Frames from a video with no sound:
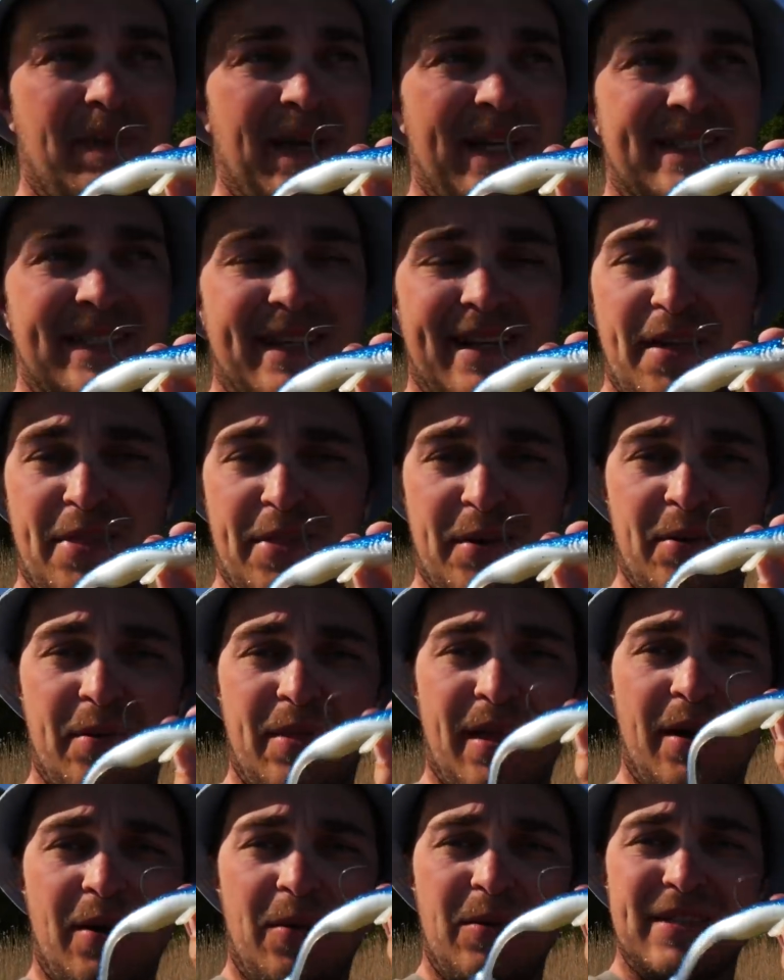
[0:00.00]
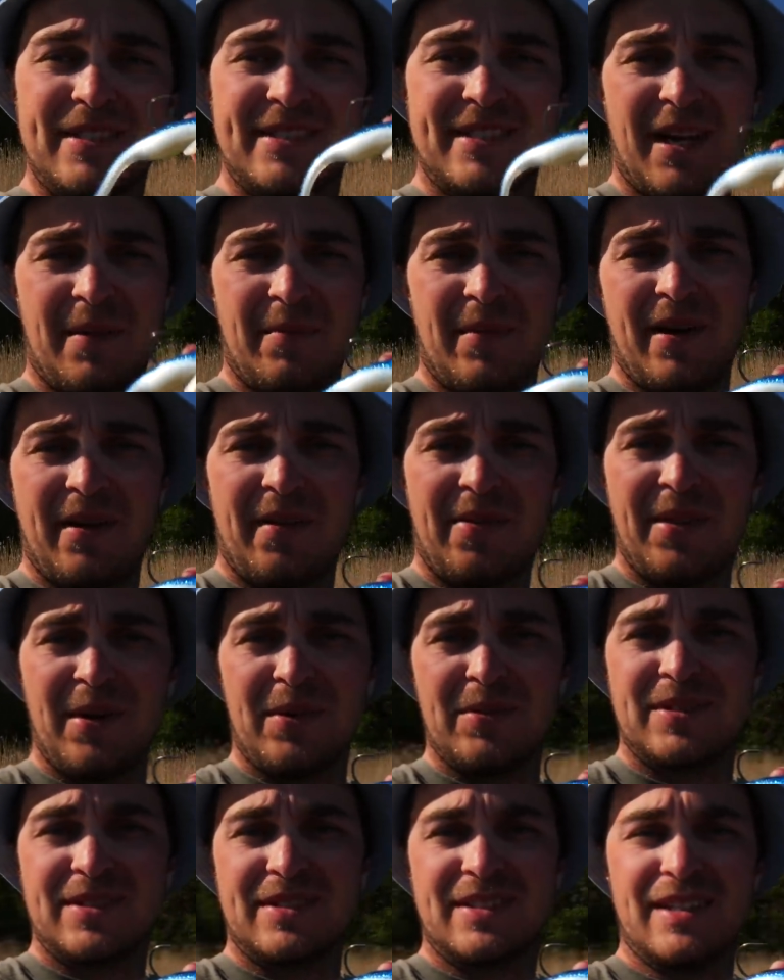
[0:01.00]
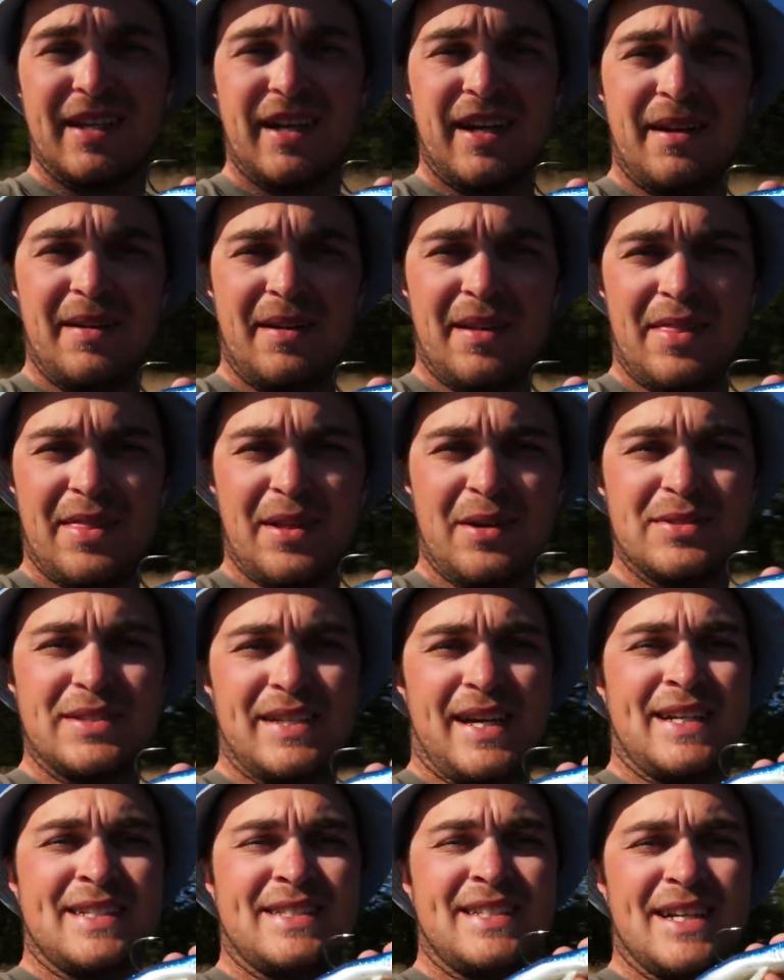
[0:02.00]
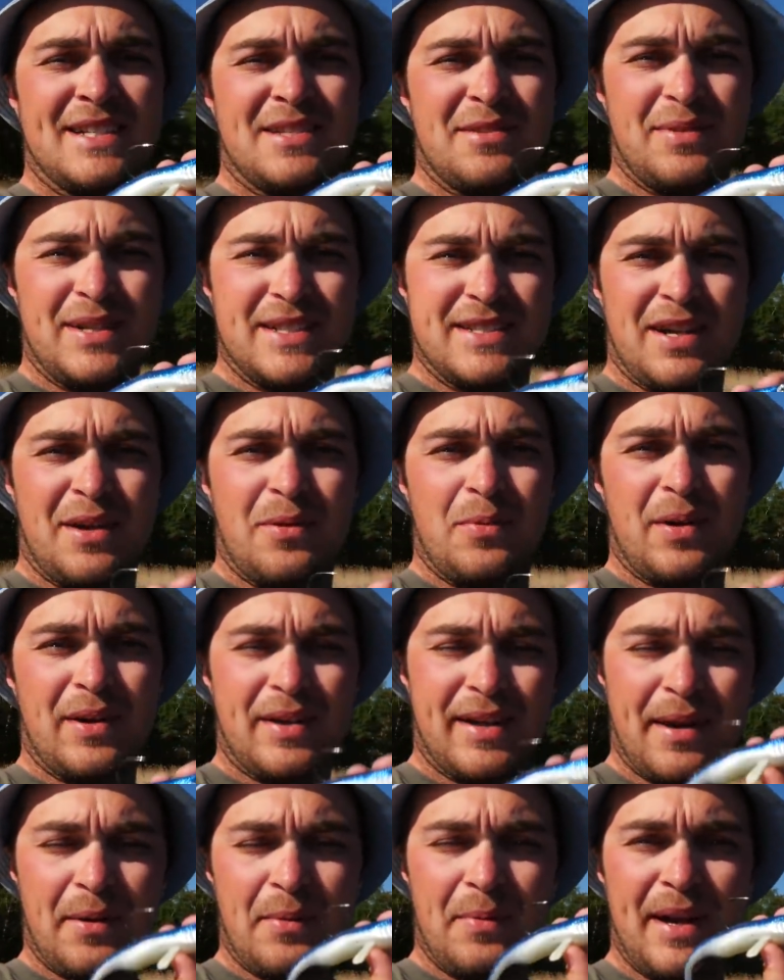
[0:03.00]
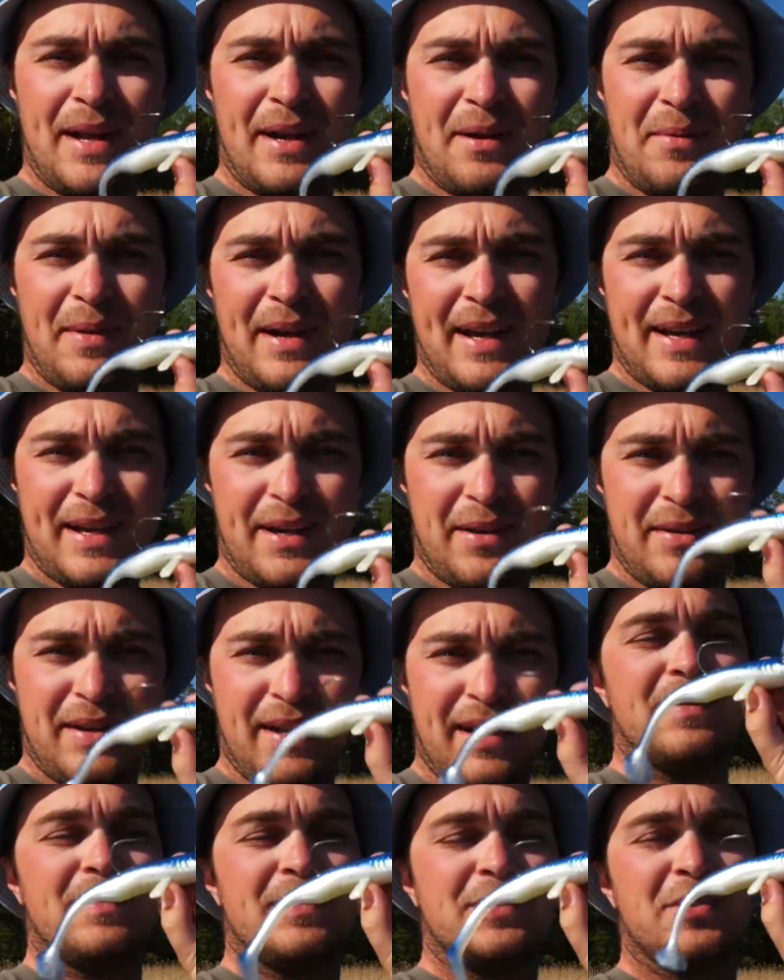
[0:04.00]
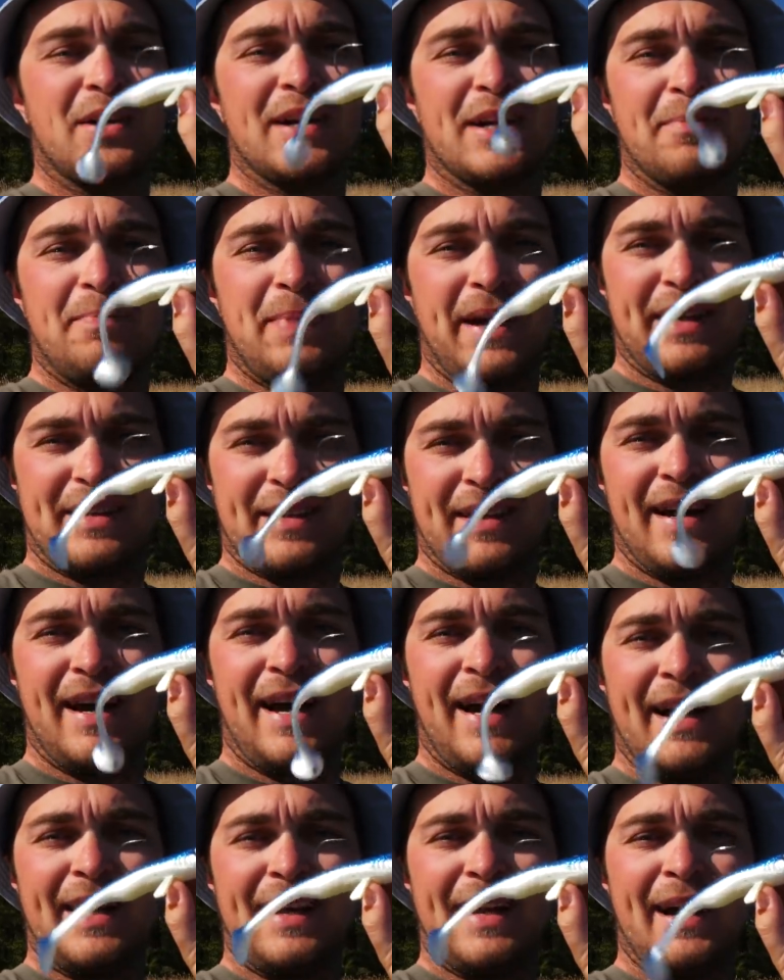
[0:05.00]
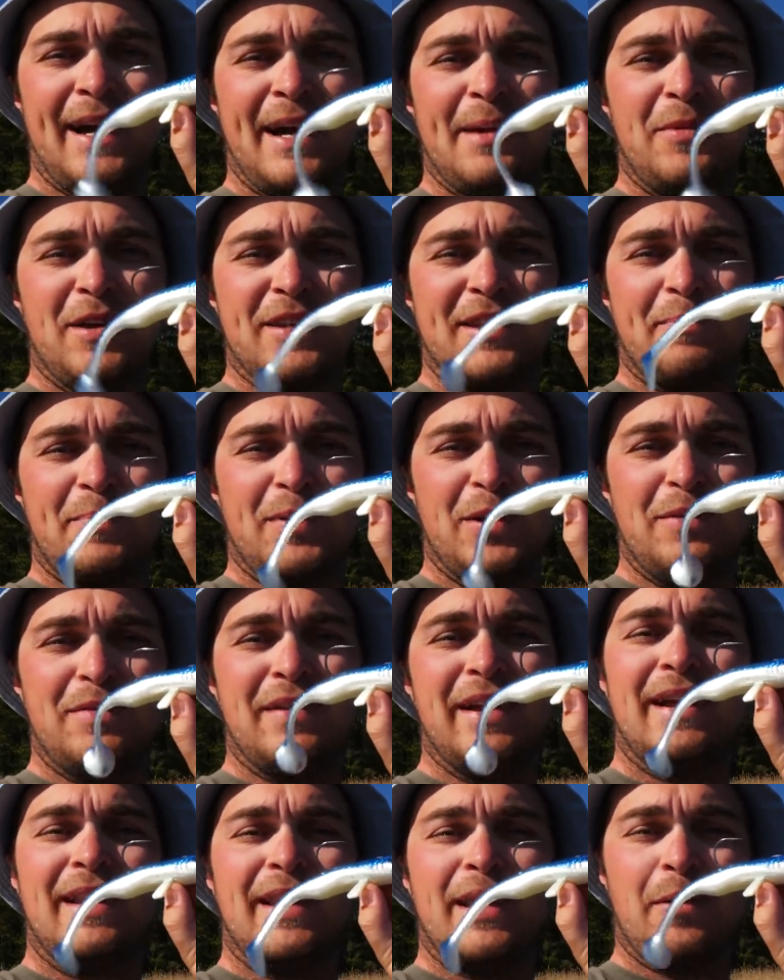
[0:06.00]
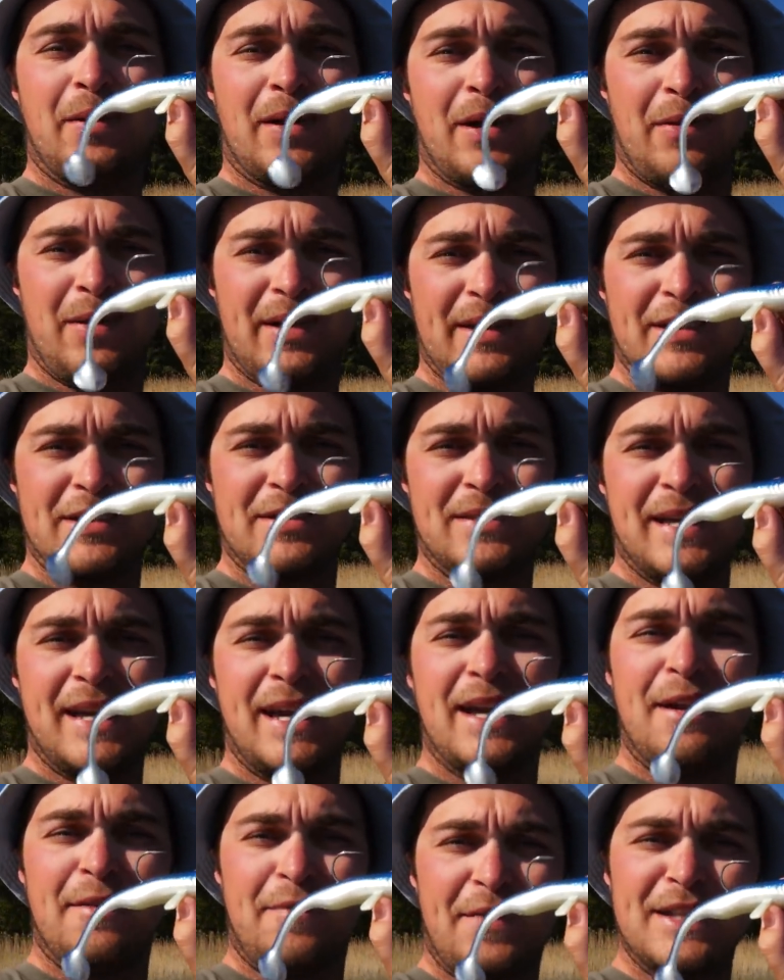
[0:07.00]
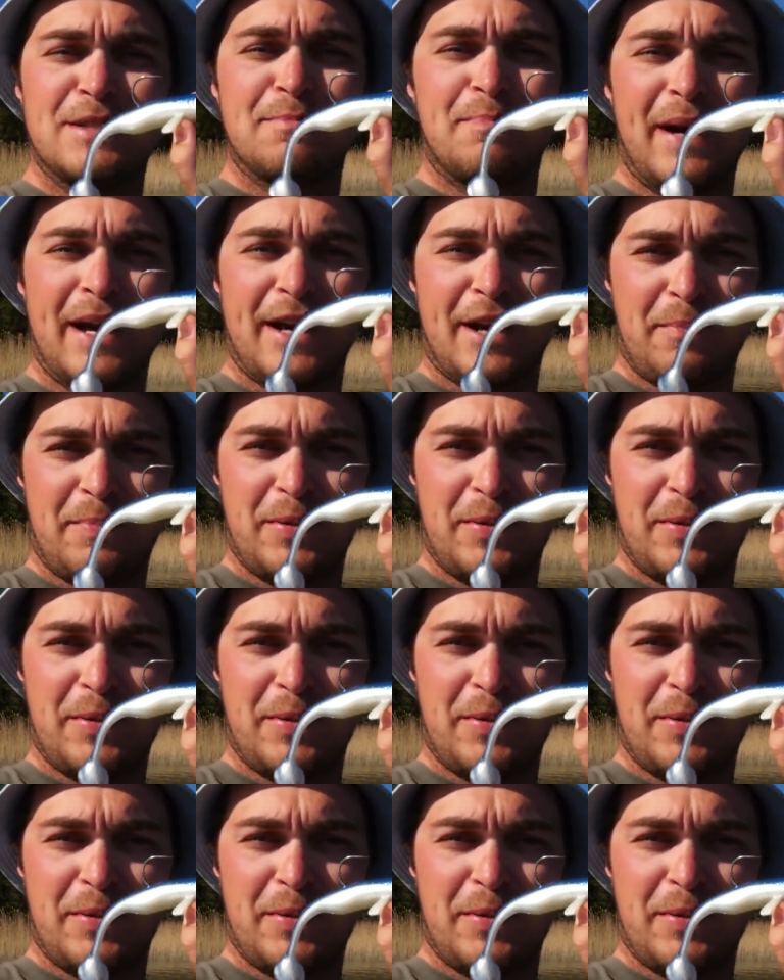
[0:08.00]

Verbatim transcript: basically through the whole summer those, uh, those accessories are working really really good. Drunk bait, highly high HIMOT approved, now we're going to see if it's pike